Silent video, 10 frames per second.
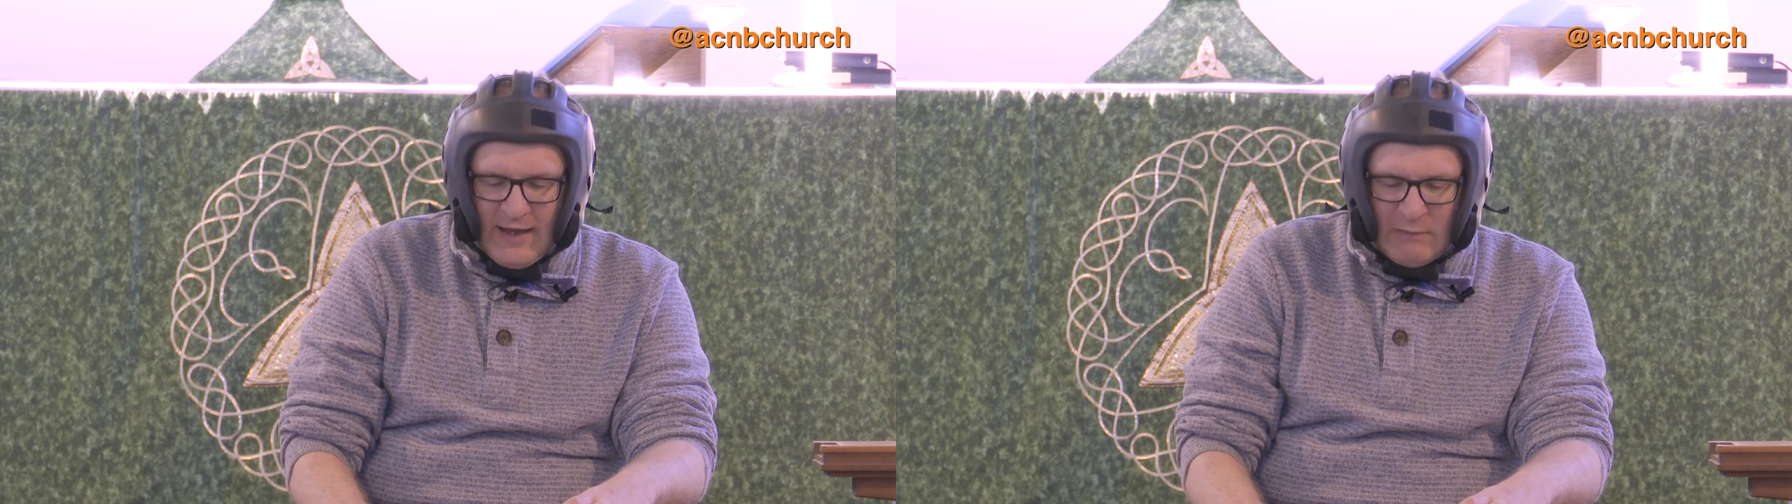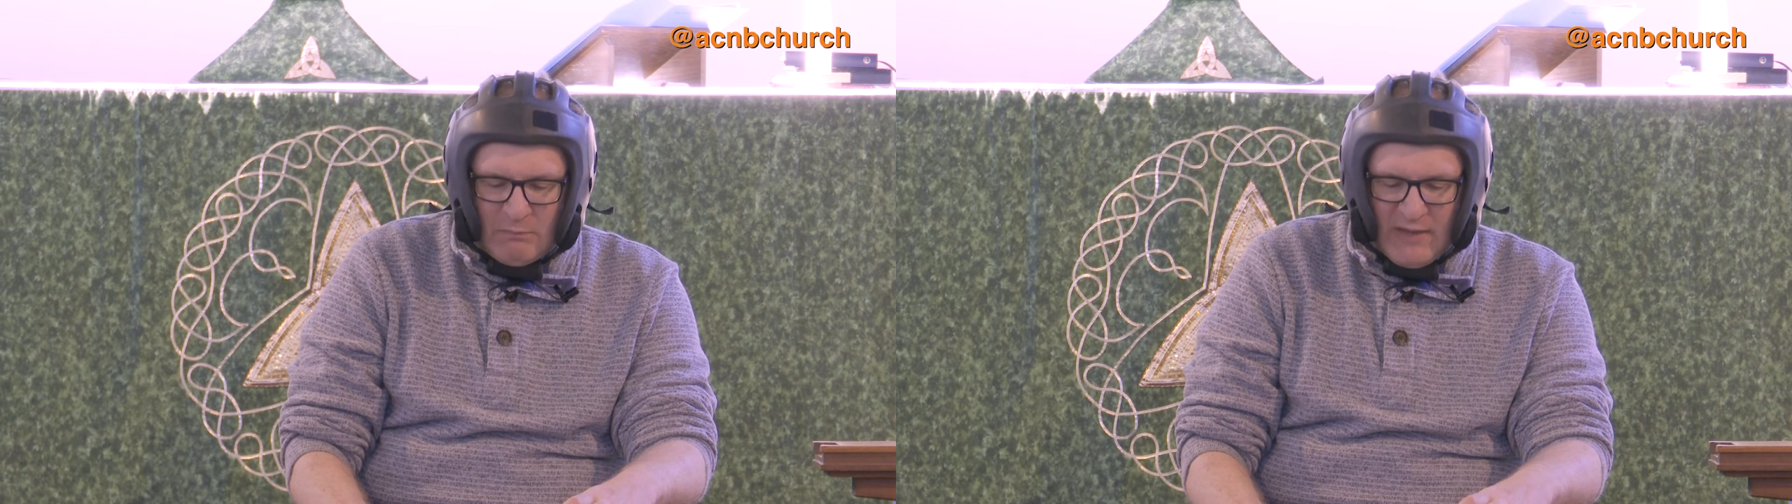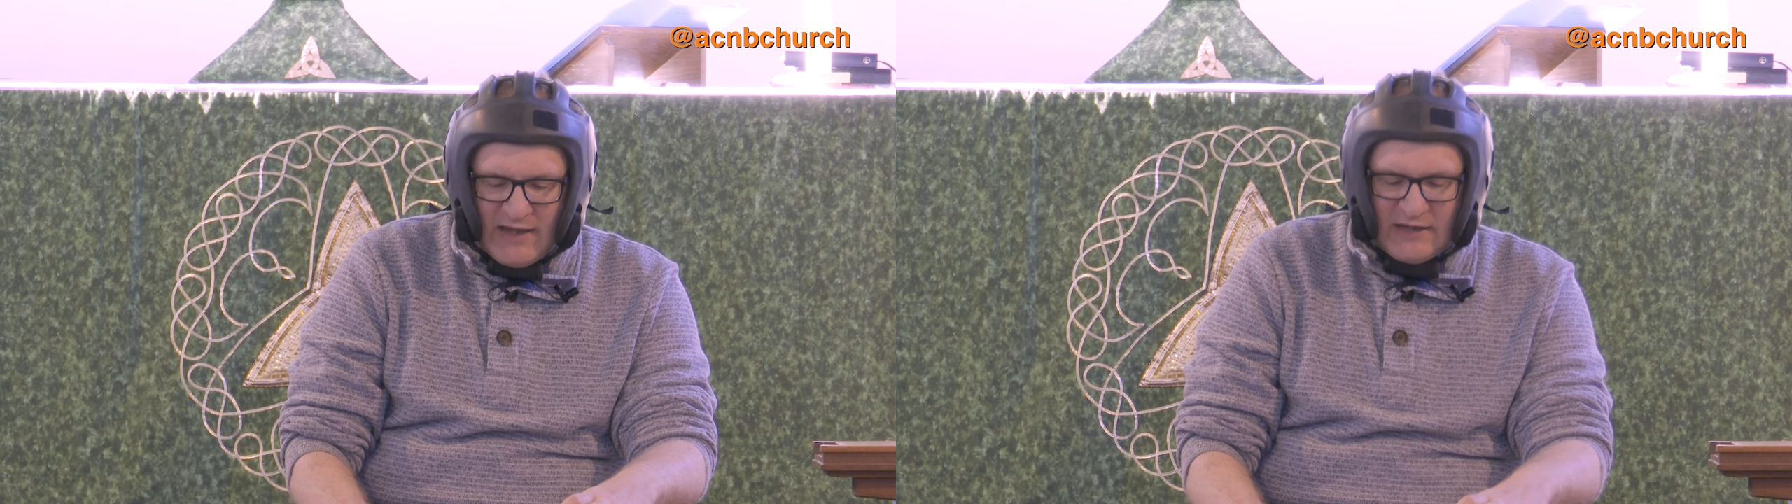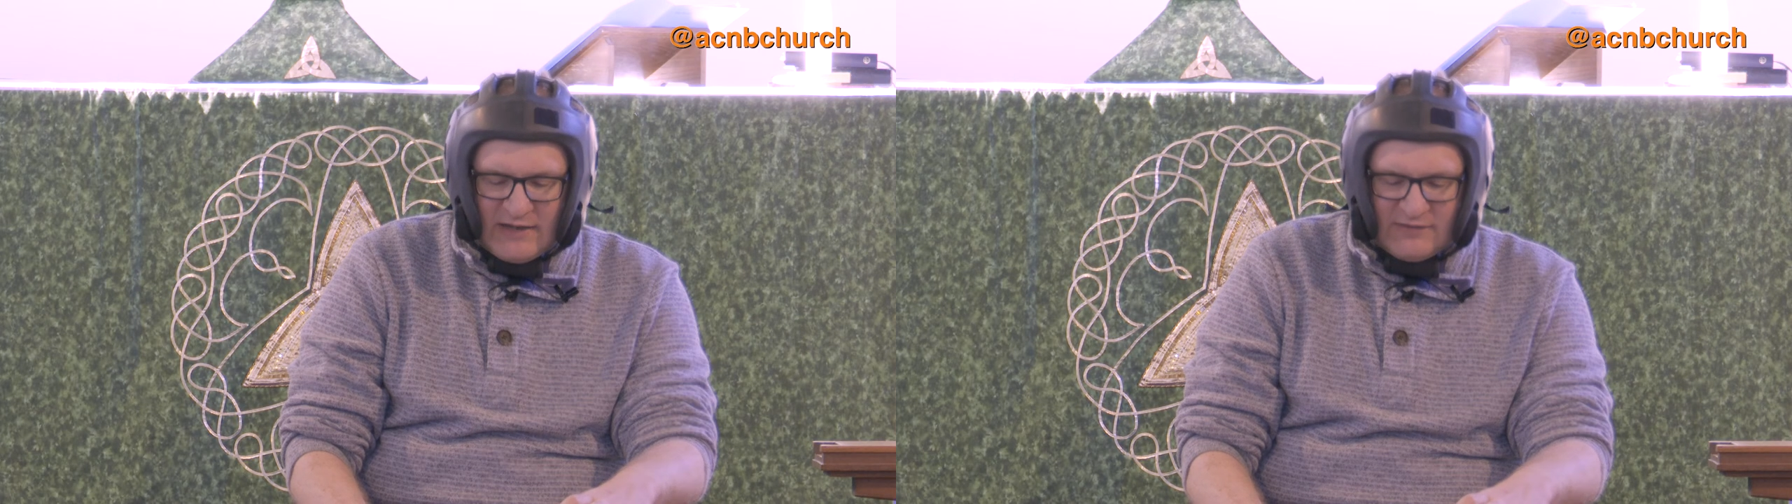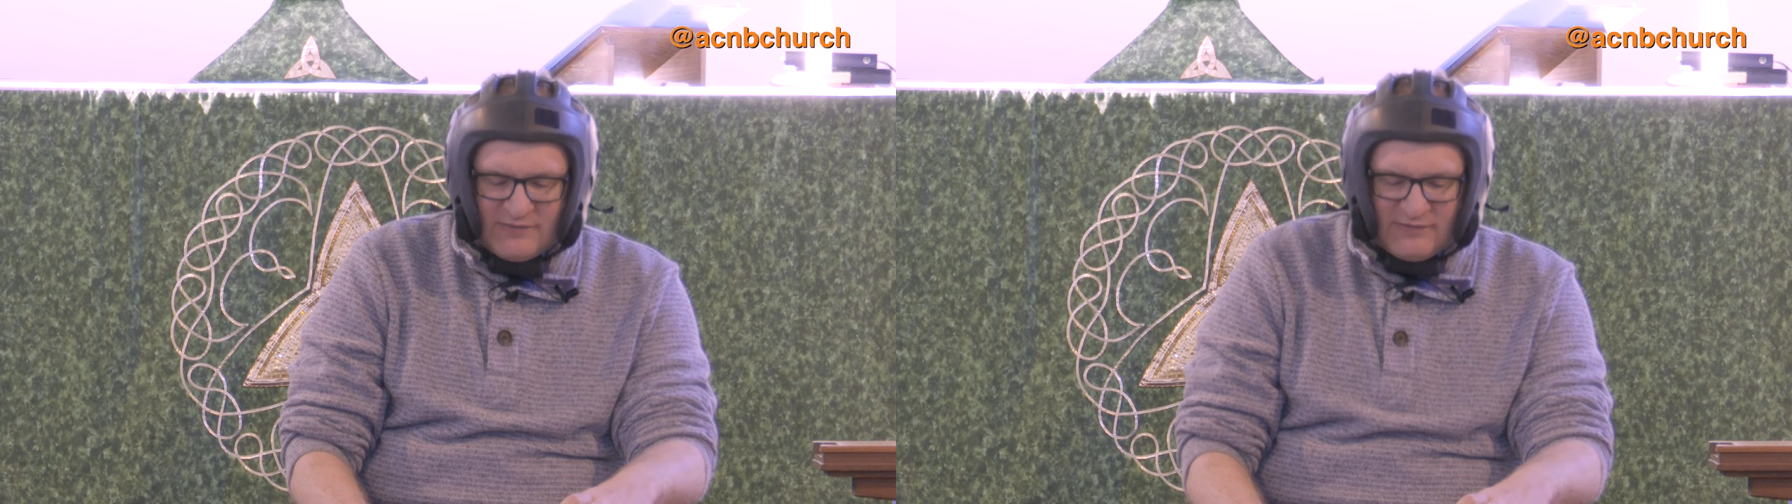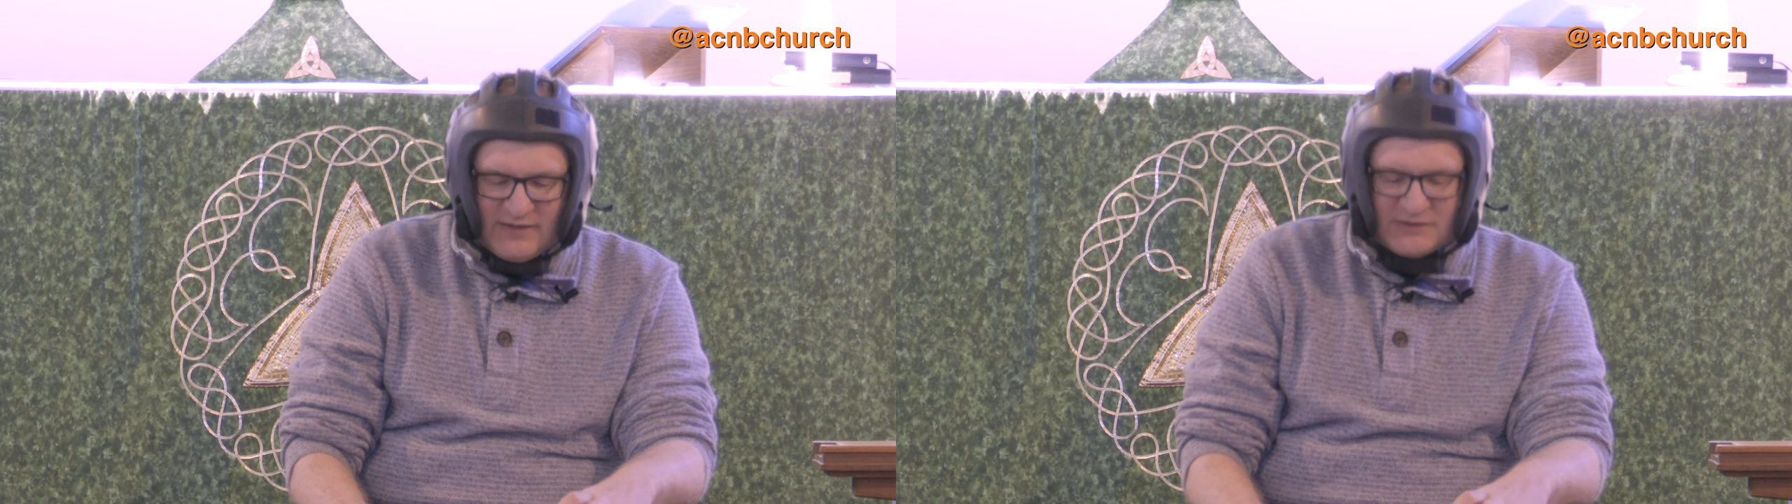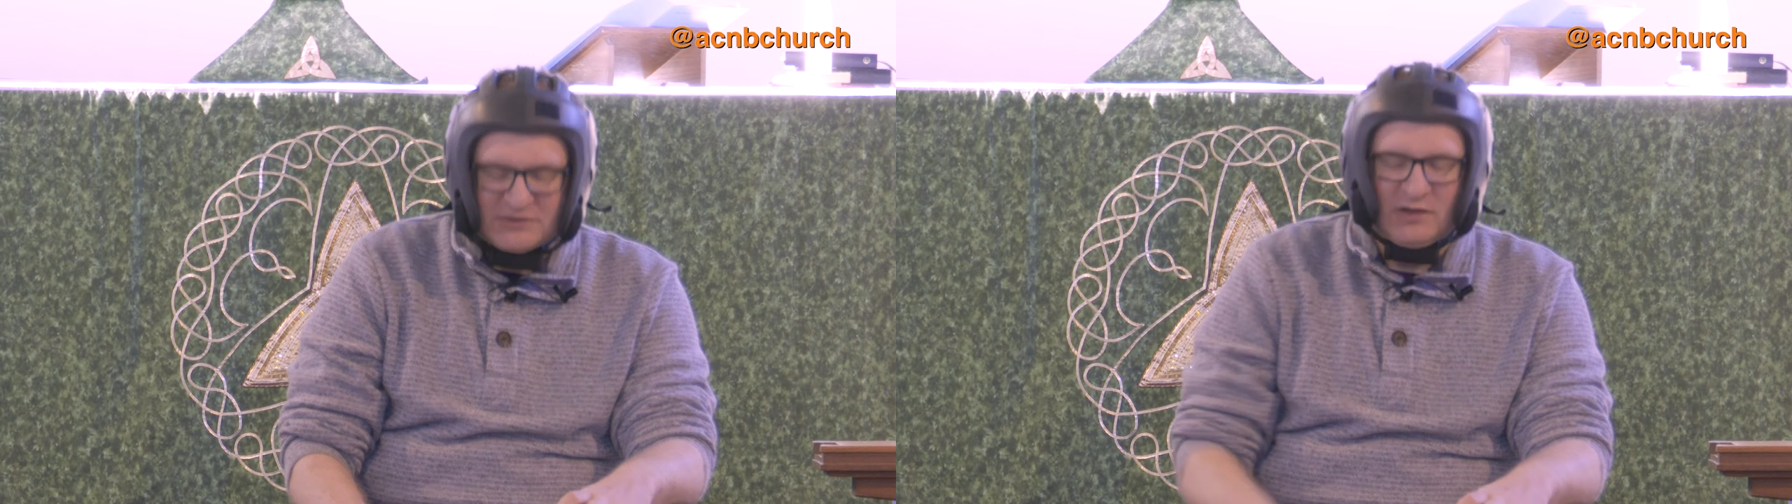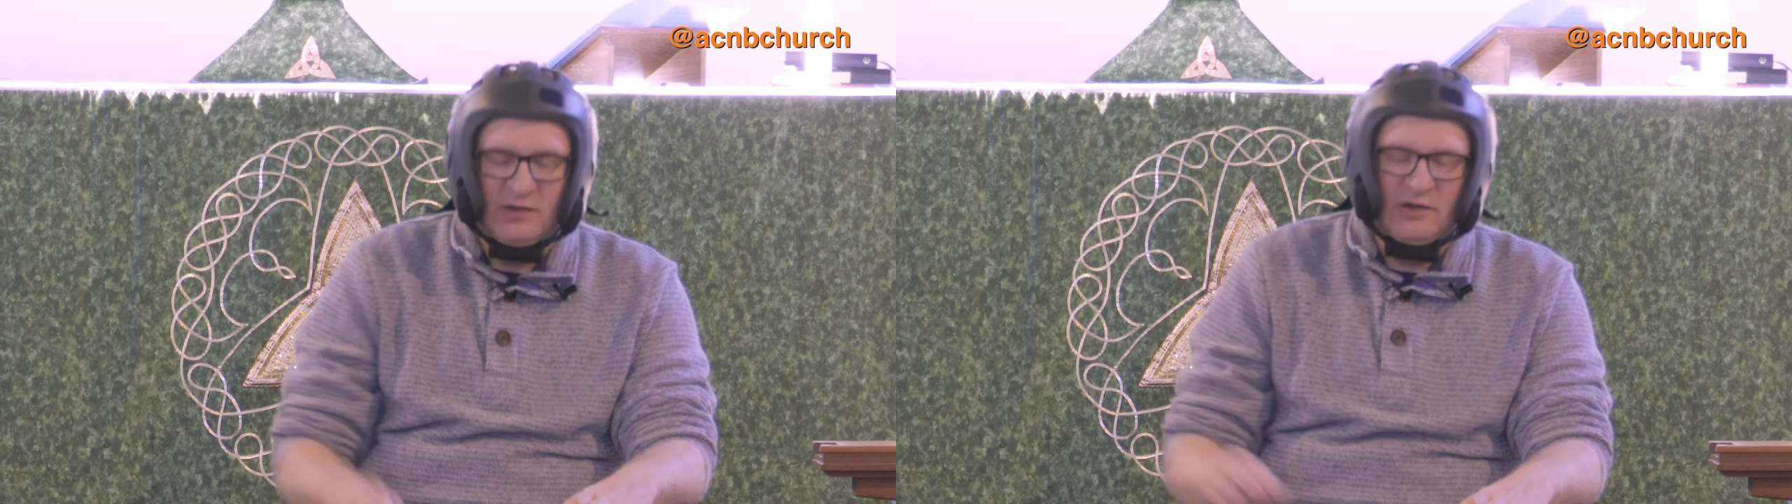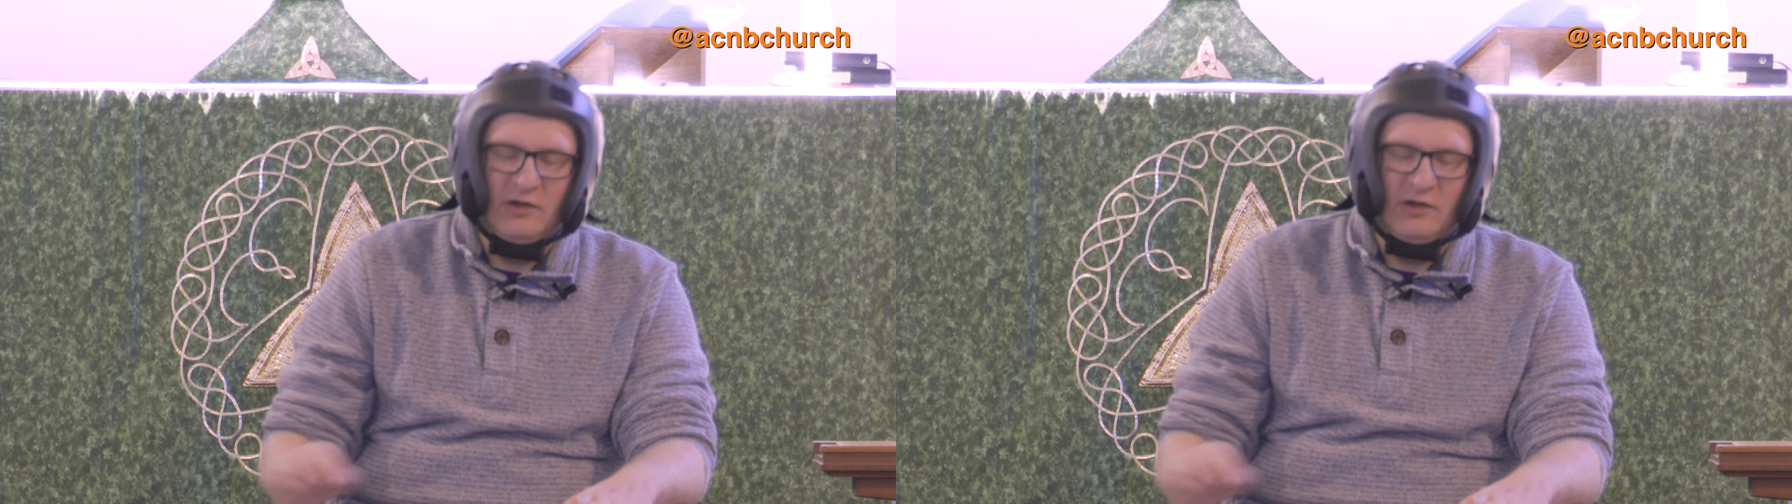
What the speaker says: and made intercession